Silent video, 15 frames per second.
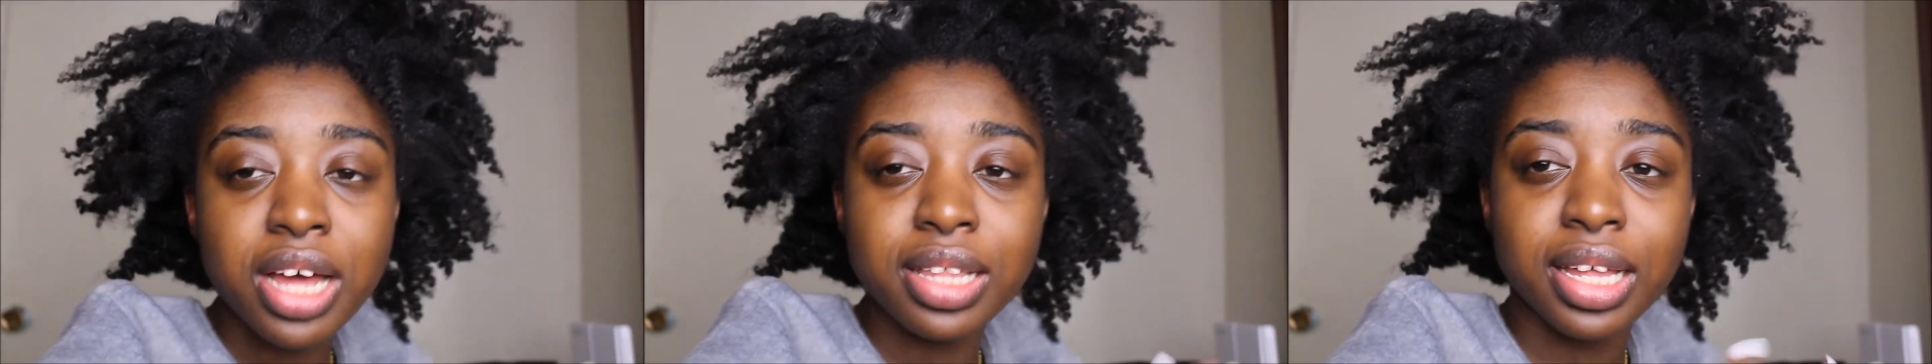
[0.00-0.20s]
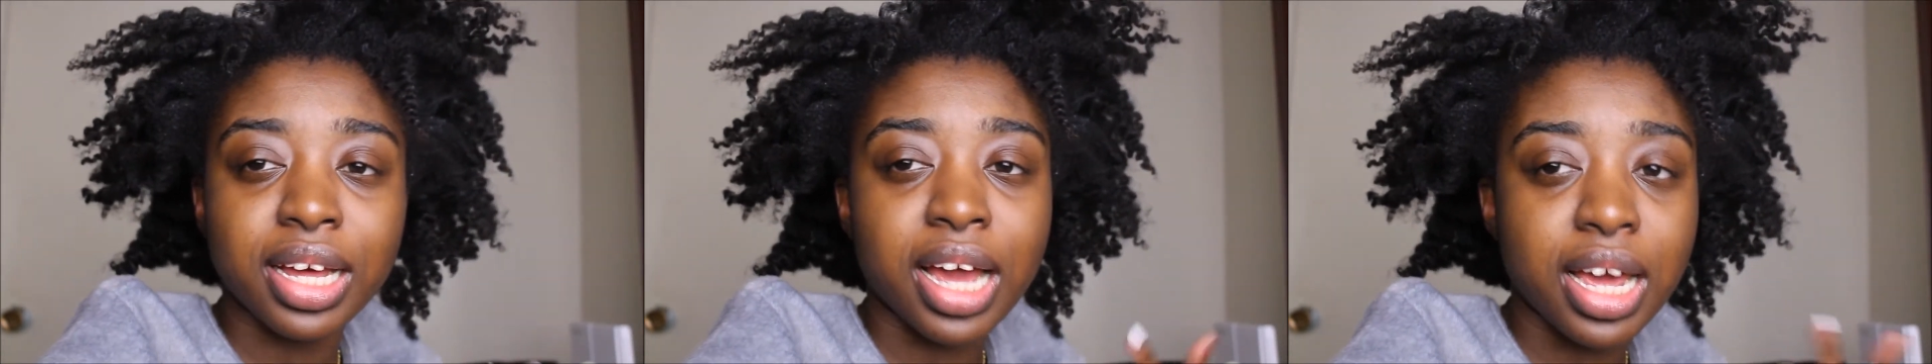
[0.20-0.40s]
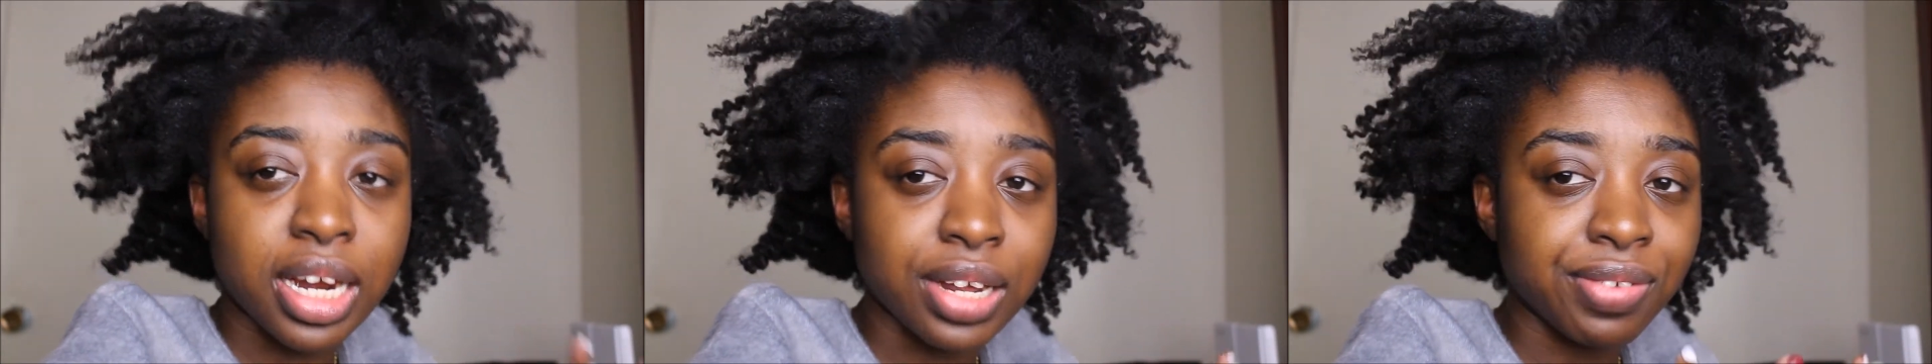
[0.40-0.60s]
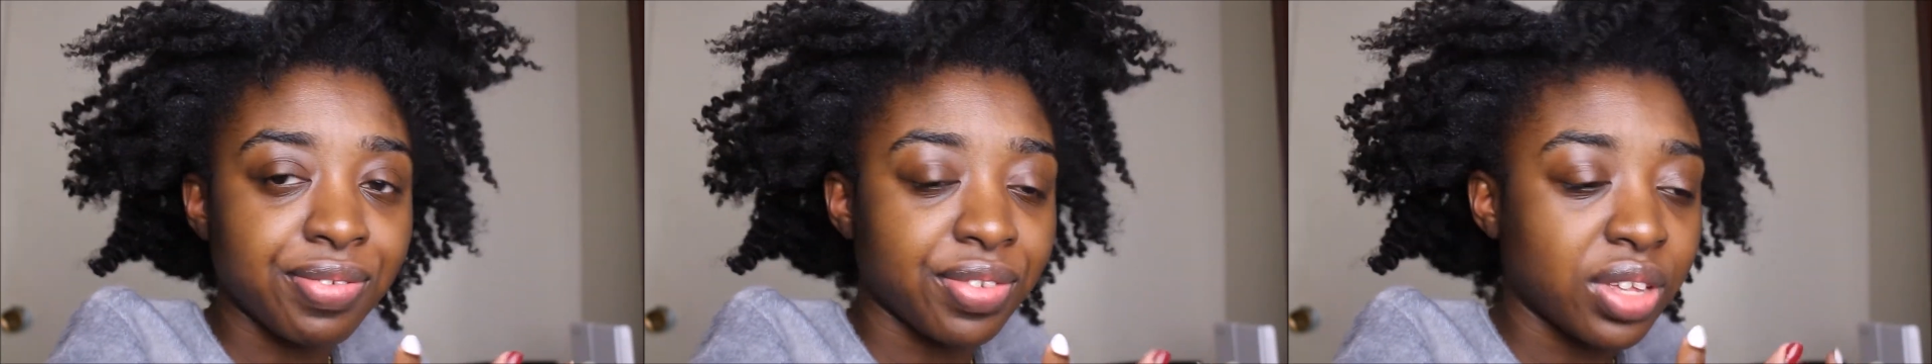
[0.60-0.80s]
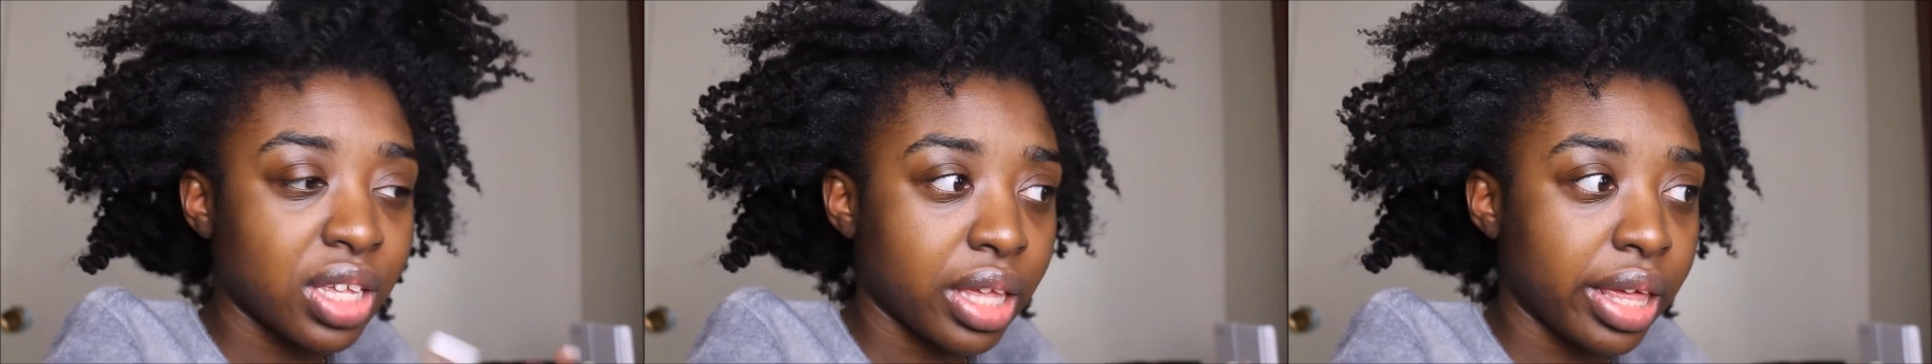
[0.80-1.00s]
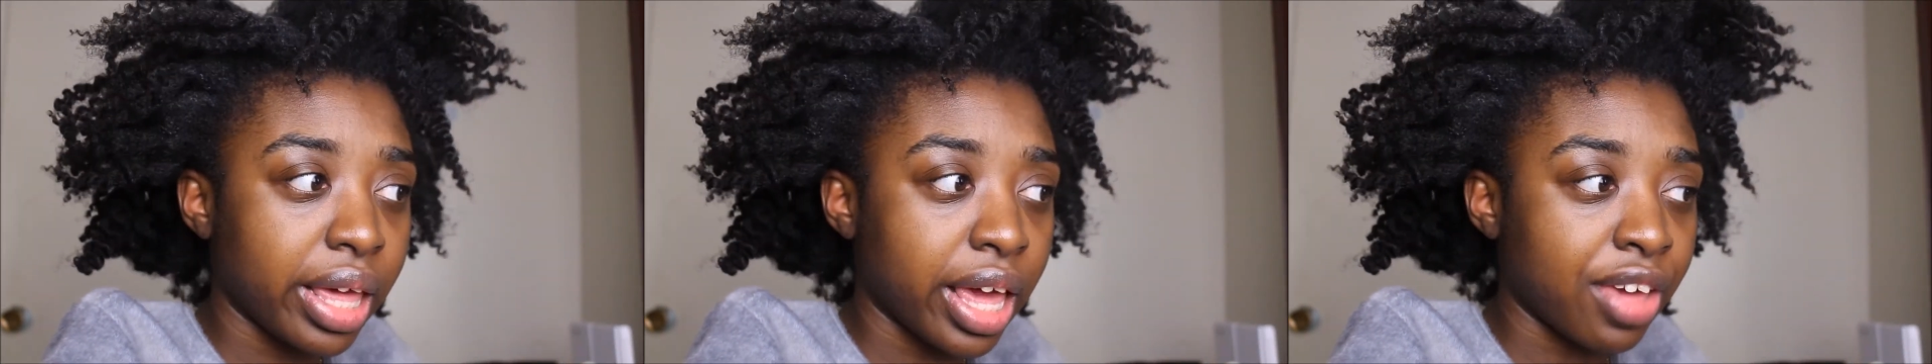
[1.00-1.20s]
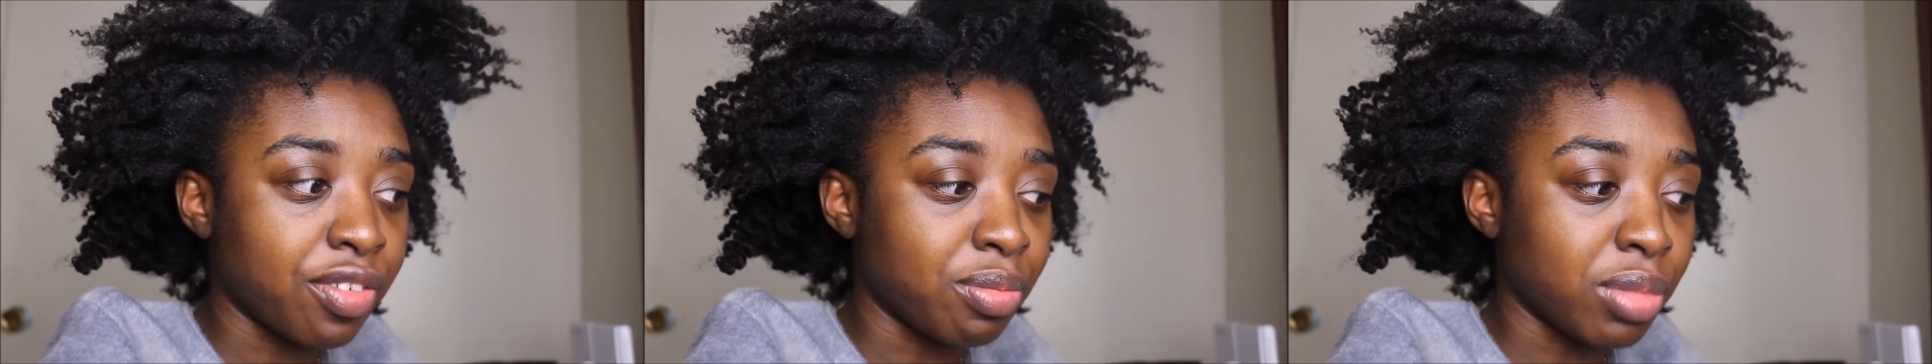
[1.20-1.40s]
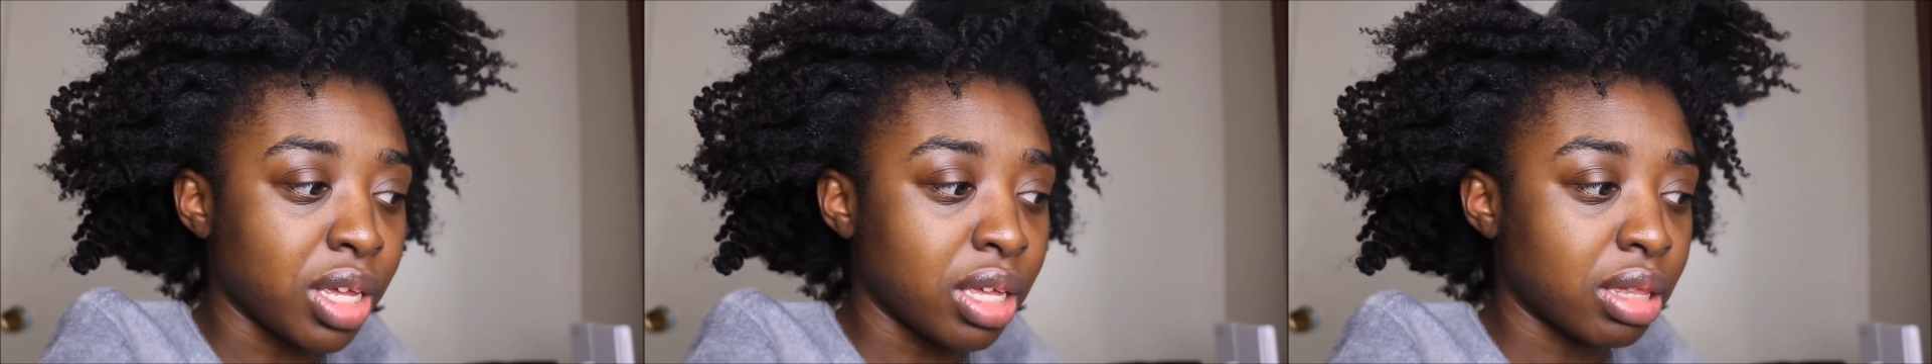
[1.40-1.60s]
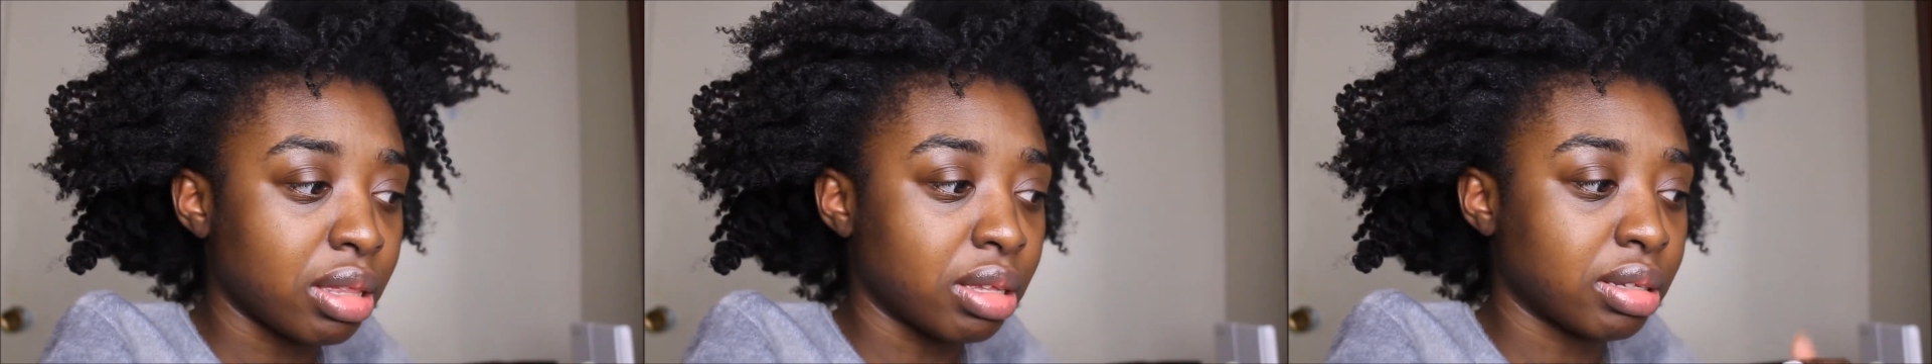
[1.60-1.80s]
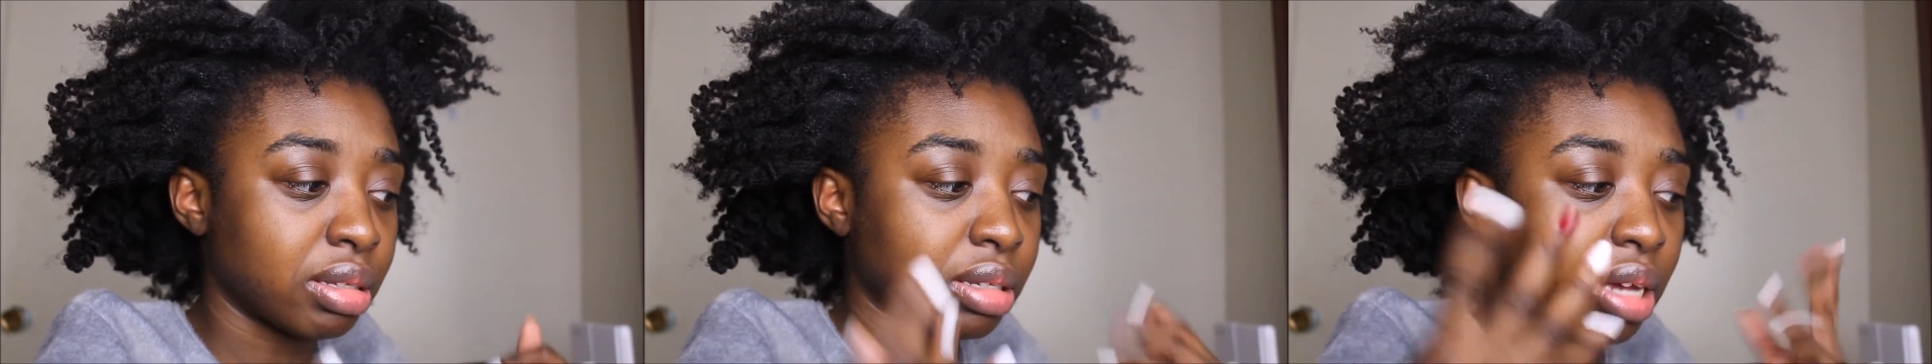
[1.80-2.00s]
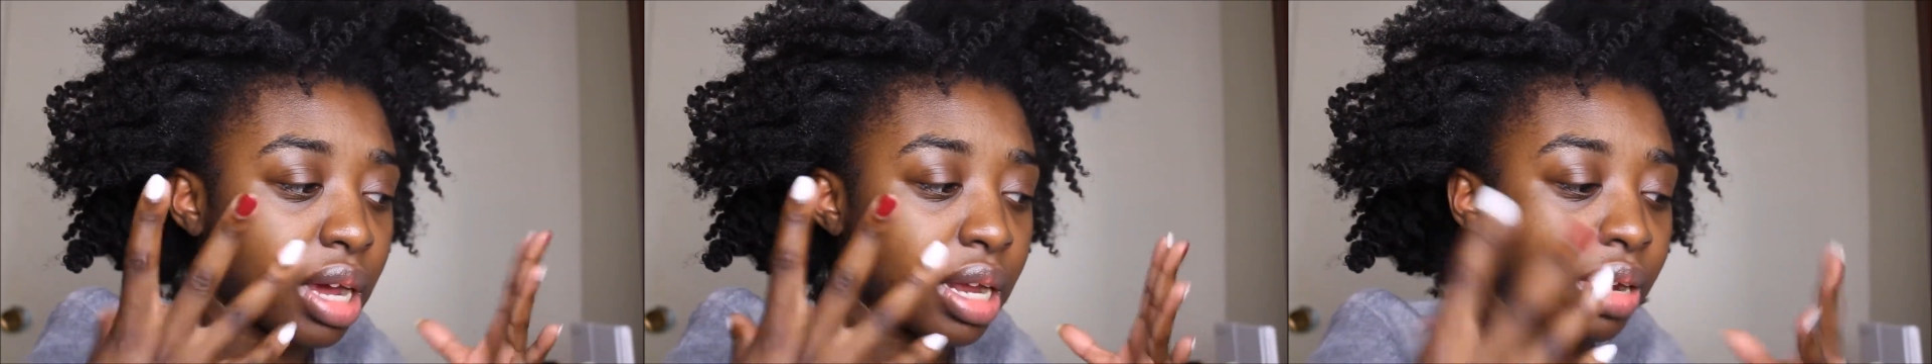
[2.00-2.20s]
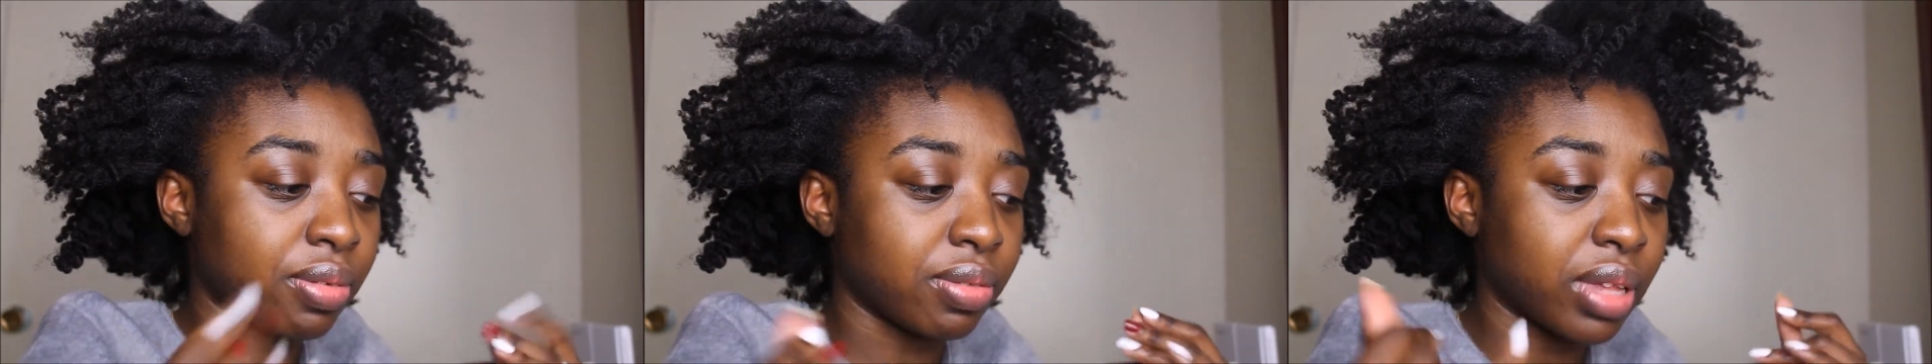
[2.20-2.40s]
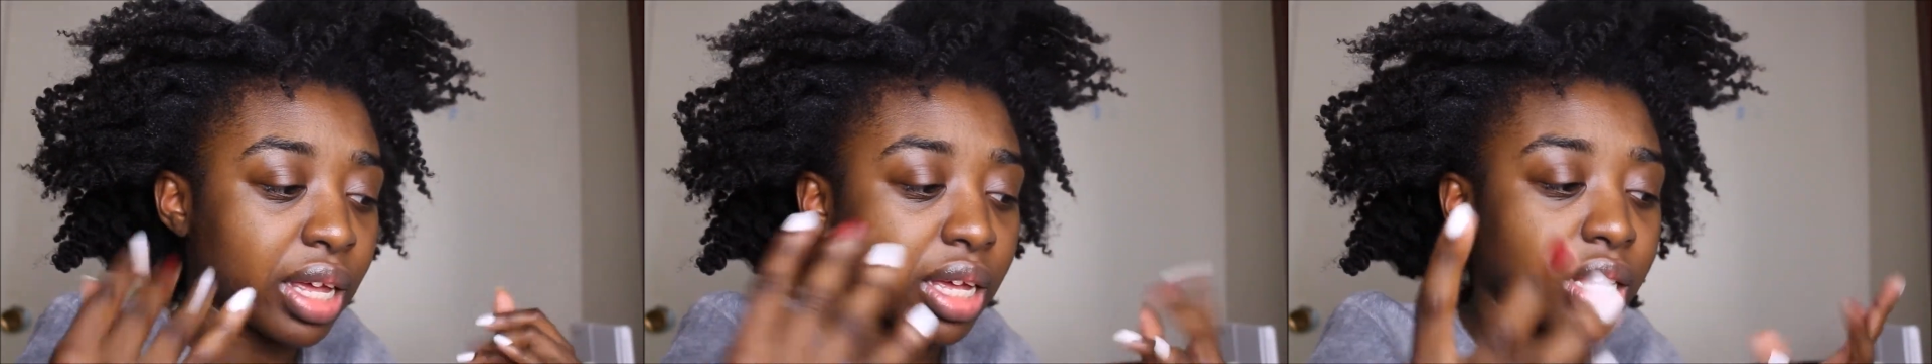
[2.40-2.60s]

that kind of gave me this kind of